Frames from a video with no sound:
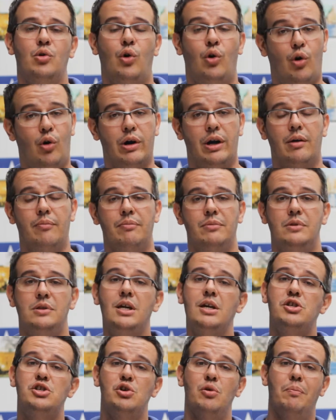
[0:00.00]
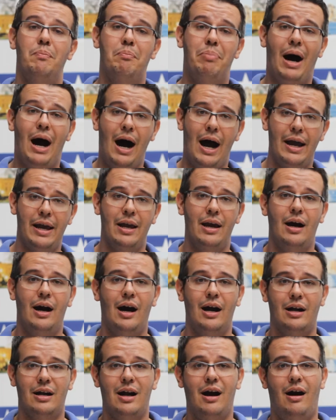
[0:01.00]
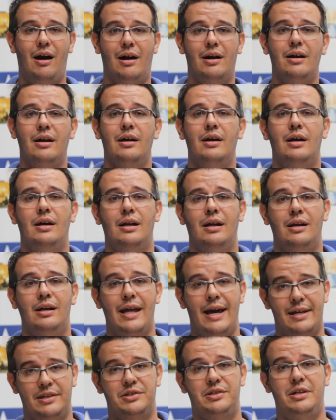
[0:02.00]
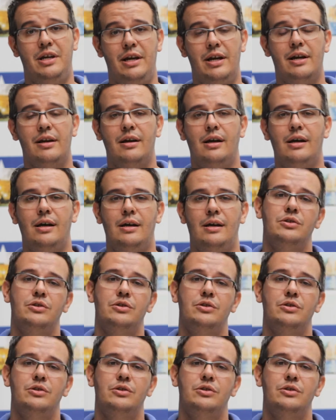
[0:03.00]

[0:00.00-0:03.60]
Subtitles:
Or did you buy a car last year?